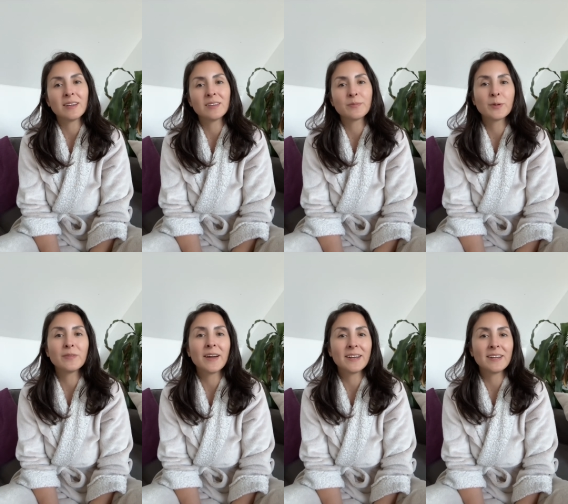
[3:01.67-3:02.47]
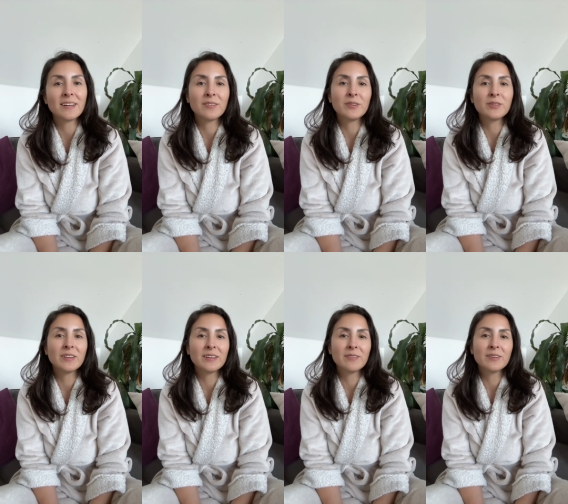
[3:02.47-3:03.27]
is provided if you
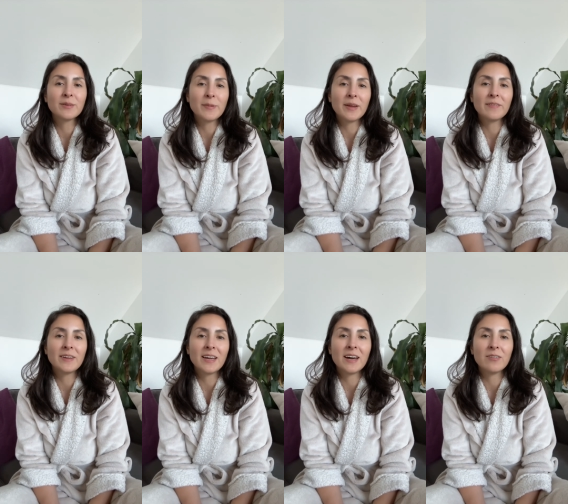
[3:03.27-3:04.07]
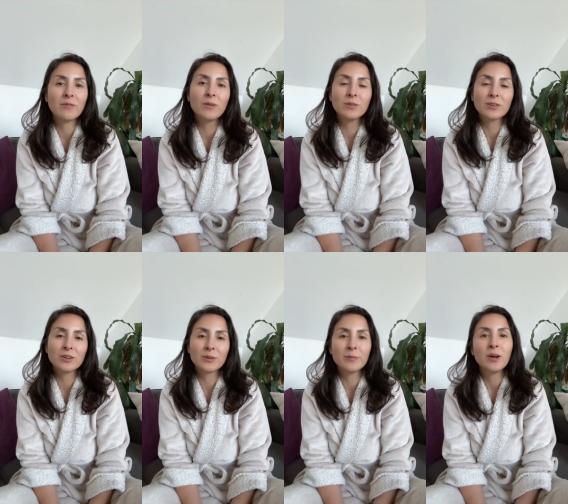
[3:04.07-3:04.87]
deliver the baby at full
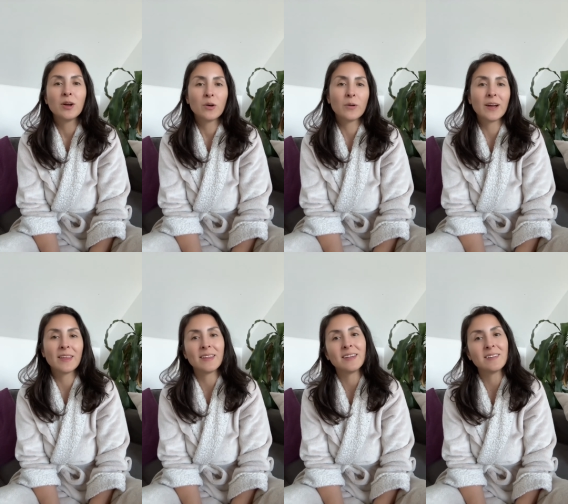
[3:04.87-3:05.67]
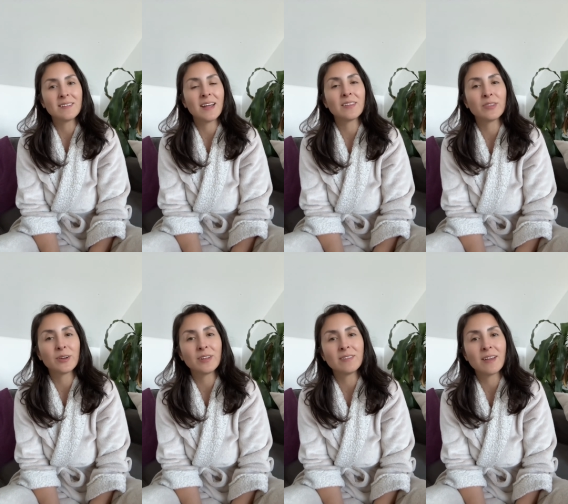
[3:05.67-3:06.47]
term or at least at
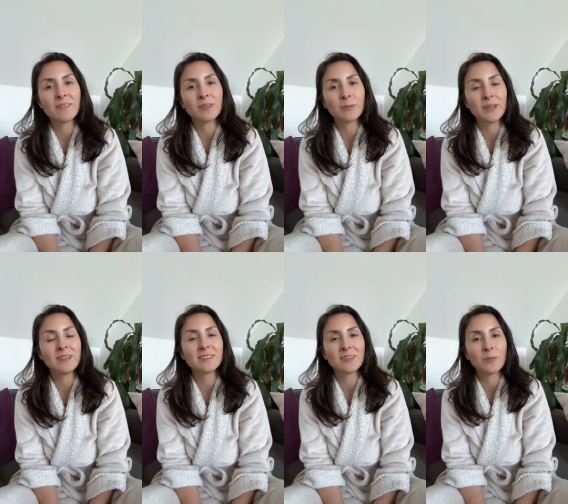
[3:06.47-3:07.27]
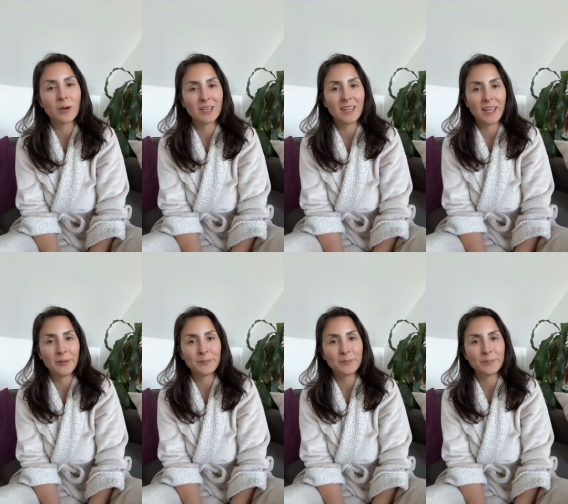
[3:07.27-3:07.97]
37 weeks and one day.